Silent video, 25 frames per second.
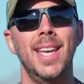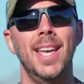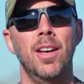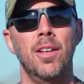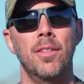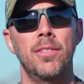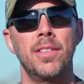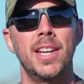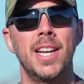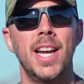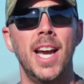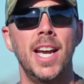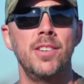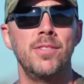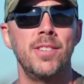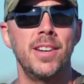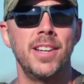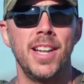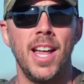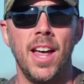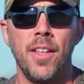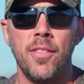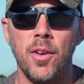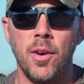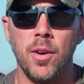healthy and
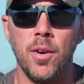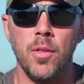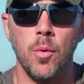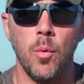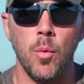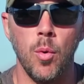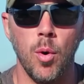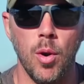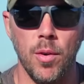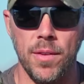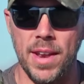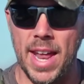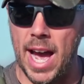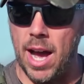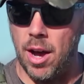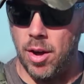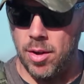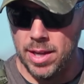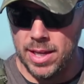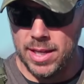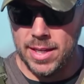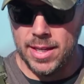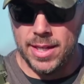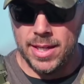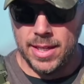hydrated out there in the world. Now,
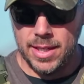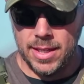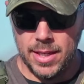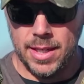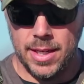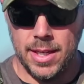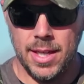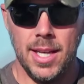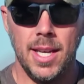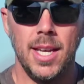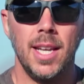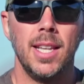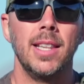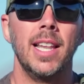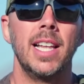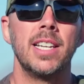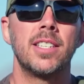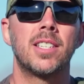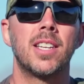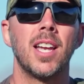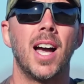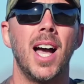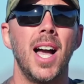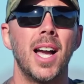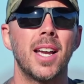
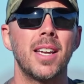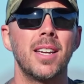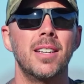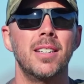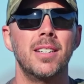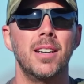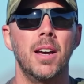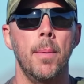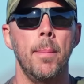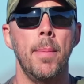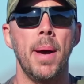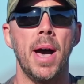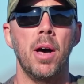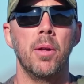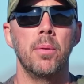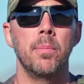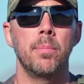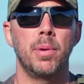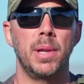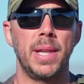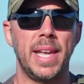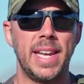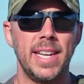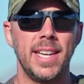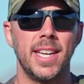let's talk about
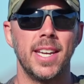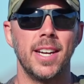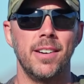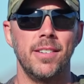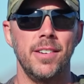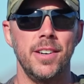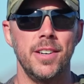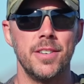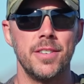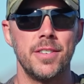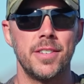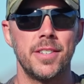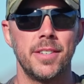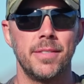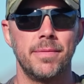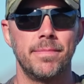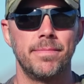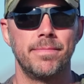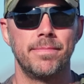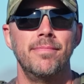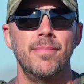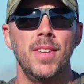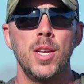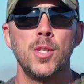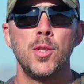plate carriers.
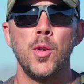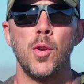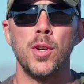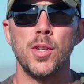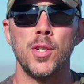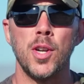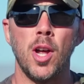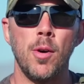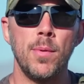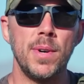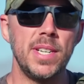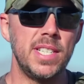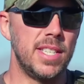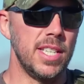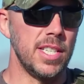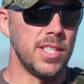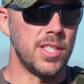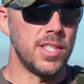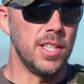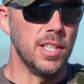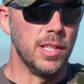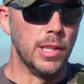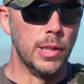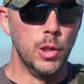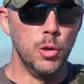So there's always
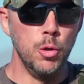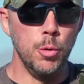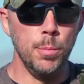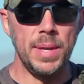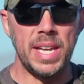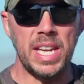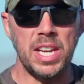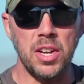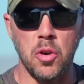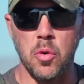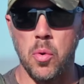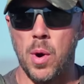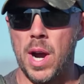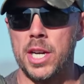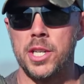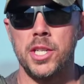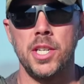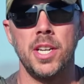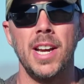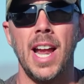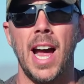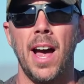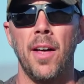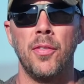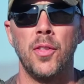this looming
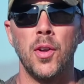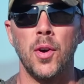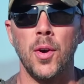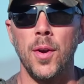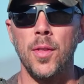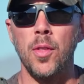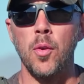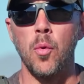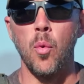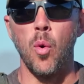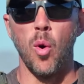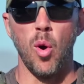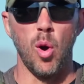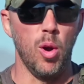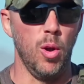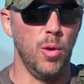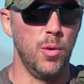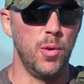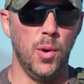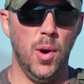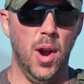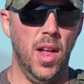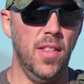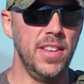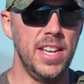question out there in the world
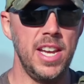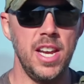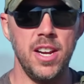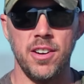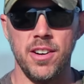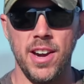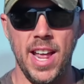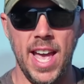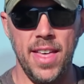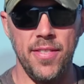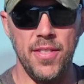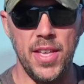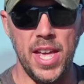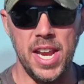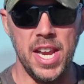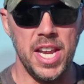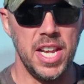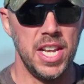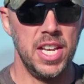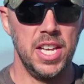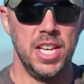or on the internet that,